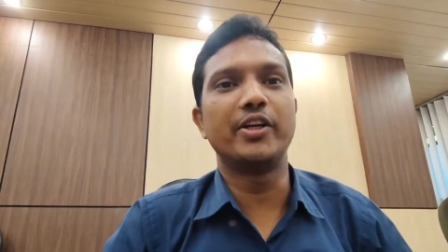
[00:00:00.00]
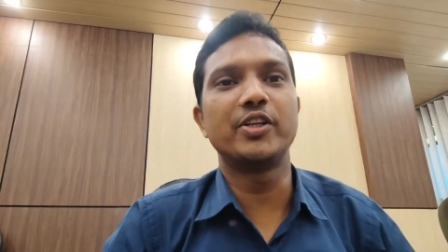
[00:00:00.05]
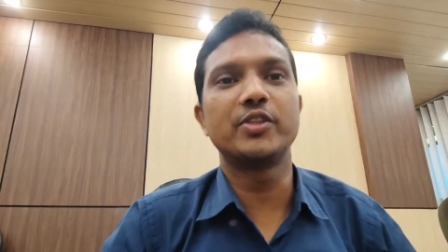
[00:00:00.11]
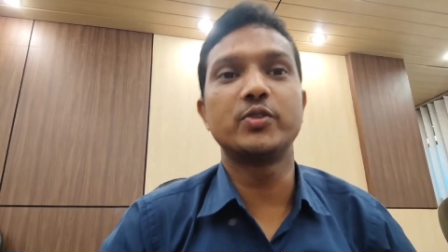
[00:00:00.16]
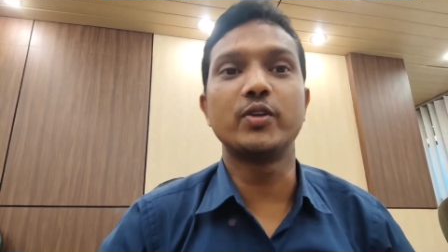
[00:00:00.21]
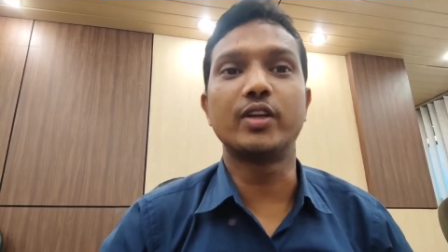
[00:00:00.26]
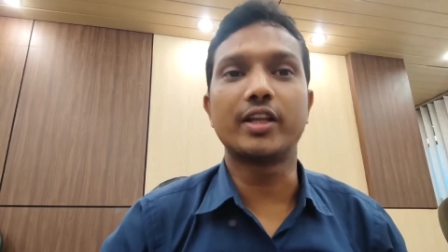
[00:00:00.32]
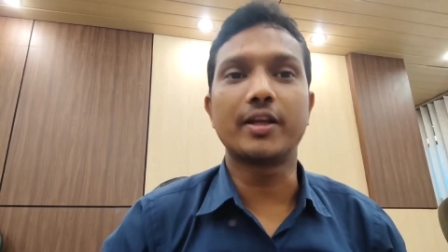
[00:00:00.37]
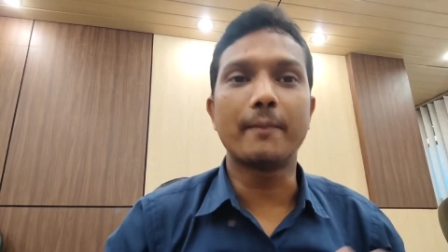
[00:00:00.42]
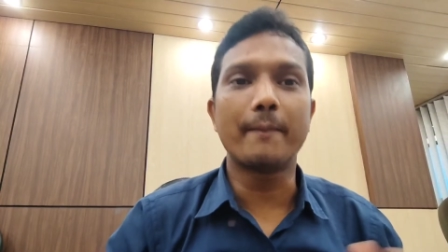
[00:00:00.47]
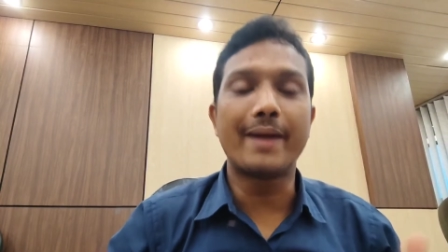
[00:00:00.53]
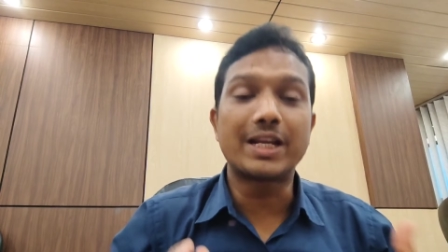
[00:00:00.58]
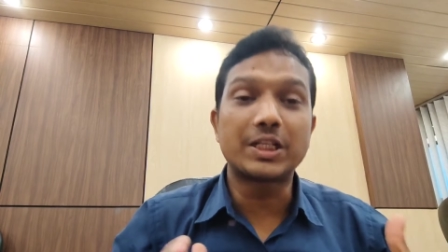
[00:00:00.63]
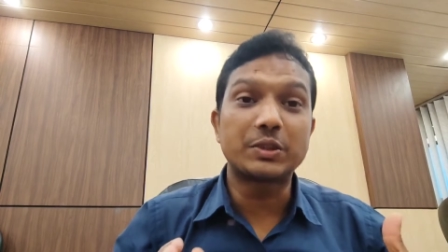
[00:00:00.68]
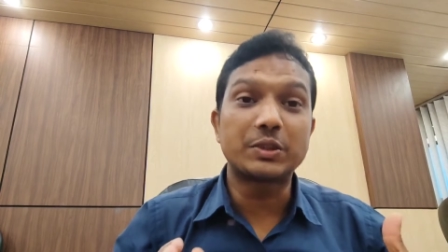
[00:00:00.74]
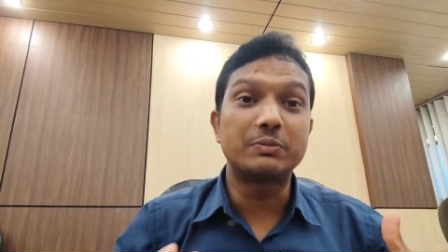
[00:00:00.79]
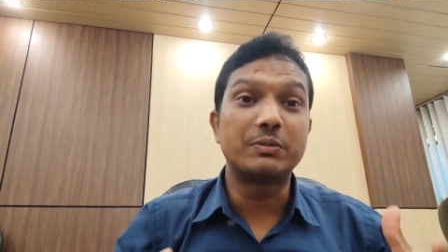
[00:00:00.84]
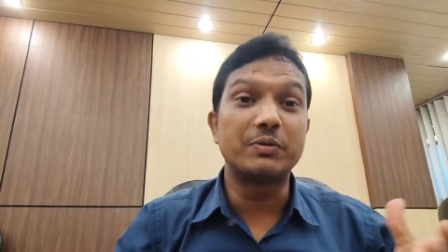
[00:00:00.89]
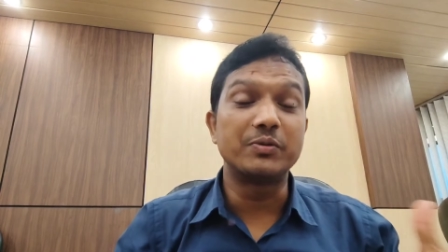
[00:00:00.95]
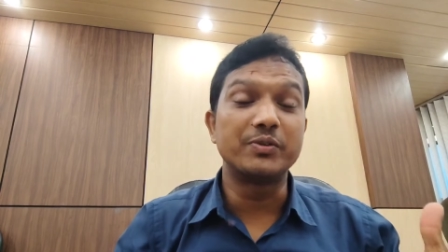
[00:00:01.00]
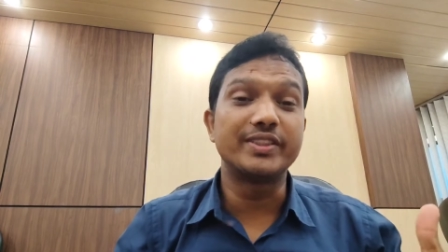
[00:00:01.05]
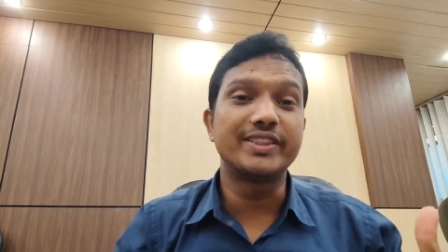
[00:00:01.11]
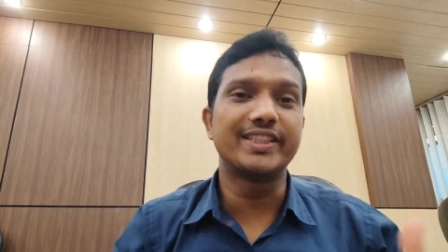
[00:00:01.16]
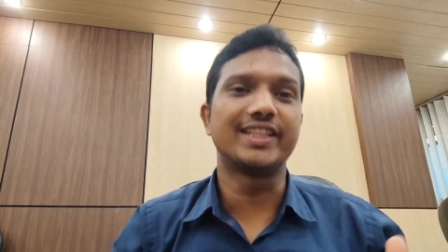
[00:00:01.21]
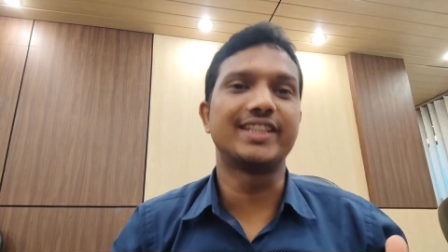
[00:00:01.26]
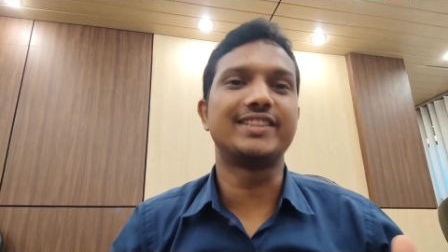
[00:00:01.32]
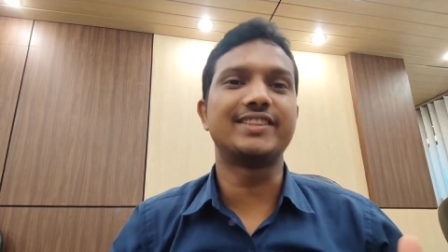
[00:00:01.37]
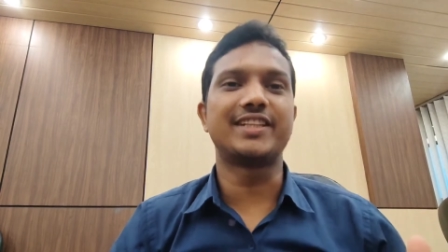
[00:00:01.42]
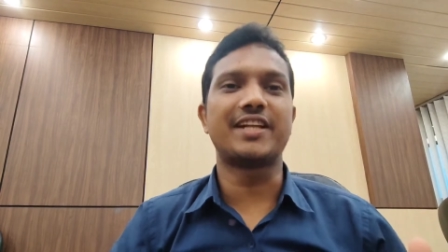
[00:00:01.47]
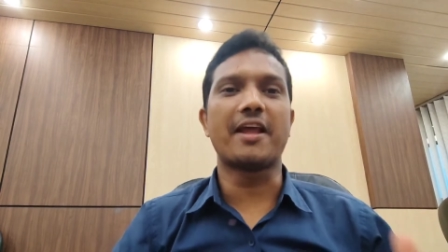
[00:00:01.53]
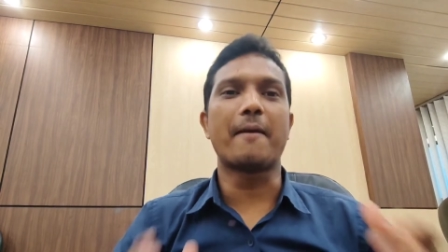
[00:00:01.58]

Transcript: viewers, welcome back to Mom's Reaction.